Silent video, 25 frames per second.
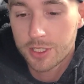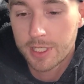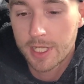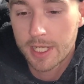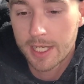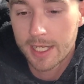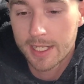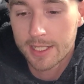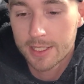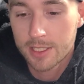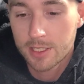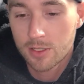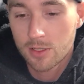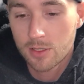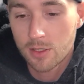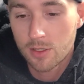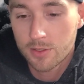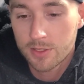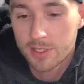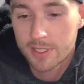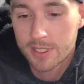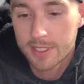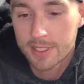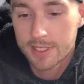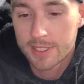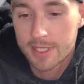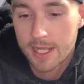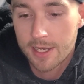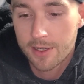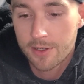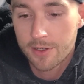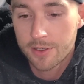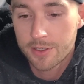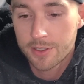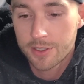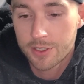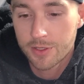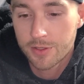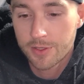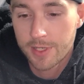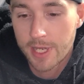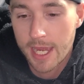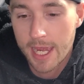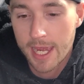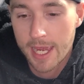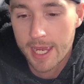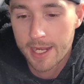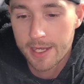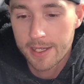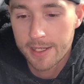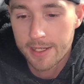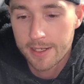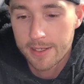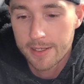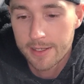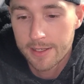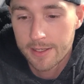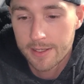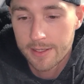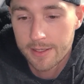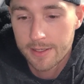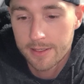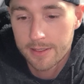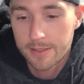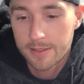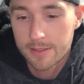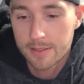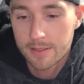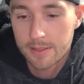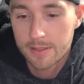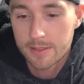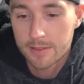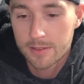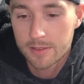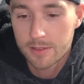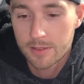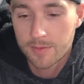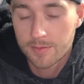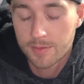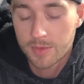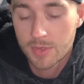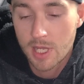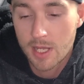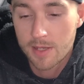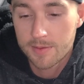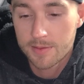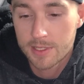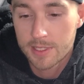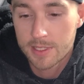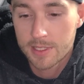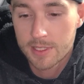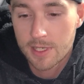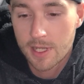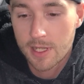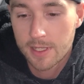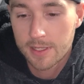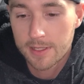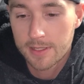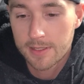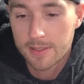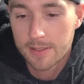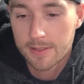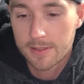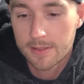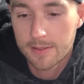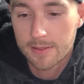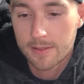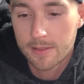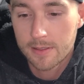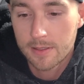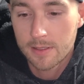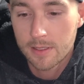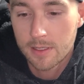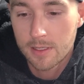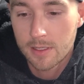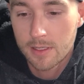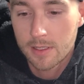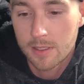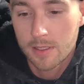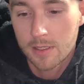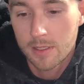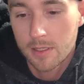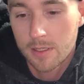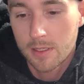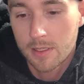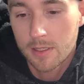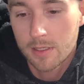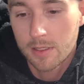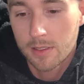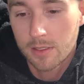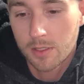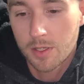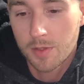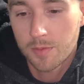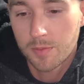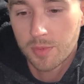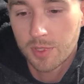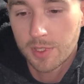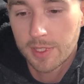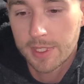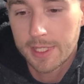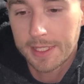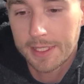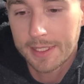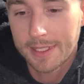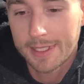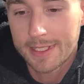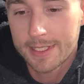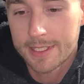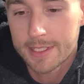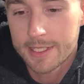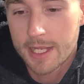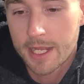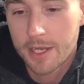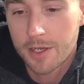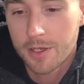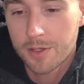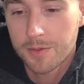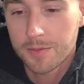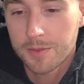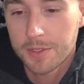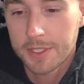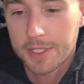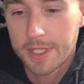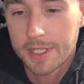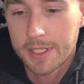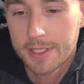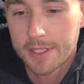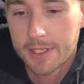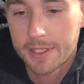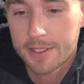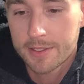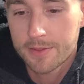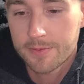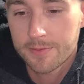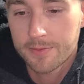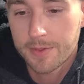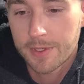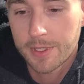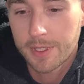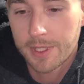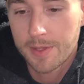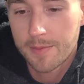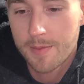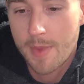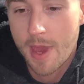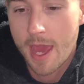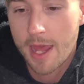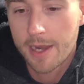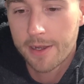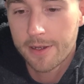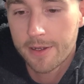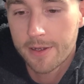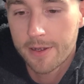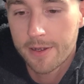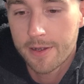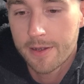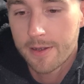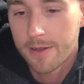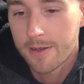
get it as close to center as you can. Sometimes it's not completely center, but that doesn't really matter.